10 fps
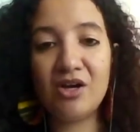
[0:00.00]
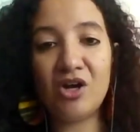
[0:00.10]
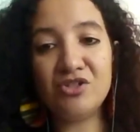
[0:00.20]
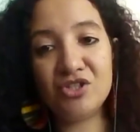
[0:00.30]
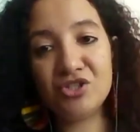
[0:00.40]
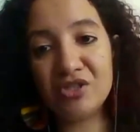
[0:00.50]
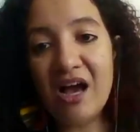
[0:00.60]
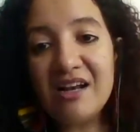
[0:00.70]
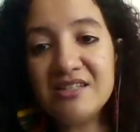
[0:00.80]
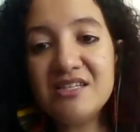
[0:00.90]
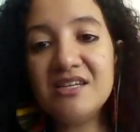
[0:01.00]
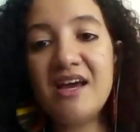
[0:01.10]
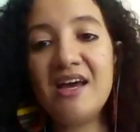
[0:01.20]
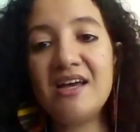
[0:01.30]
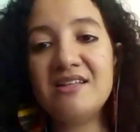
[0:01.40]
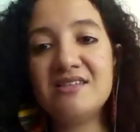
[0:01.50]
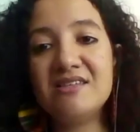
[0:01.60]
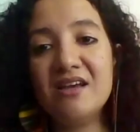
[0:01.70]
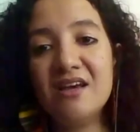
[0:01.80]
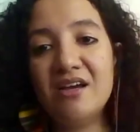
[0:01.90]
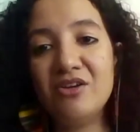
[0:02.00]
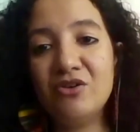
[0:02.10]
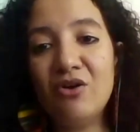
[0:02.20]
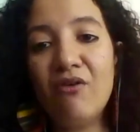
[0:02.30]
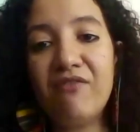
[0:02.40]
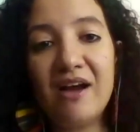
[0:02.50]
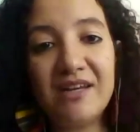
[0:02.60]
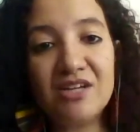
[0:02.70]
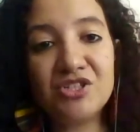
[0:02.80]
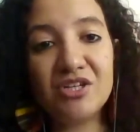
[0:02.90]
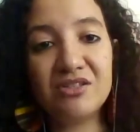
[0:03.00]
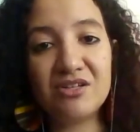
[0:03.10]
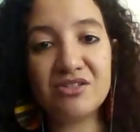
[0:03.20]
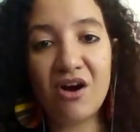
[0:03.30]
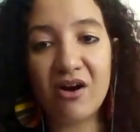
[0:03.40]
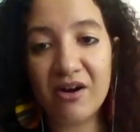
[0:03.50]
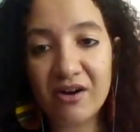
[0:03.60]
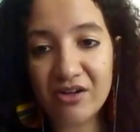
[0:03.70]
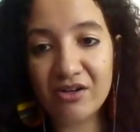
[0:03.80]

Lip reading: conditionality aids, you know, financing that are,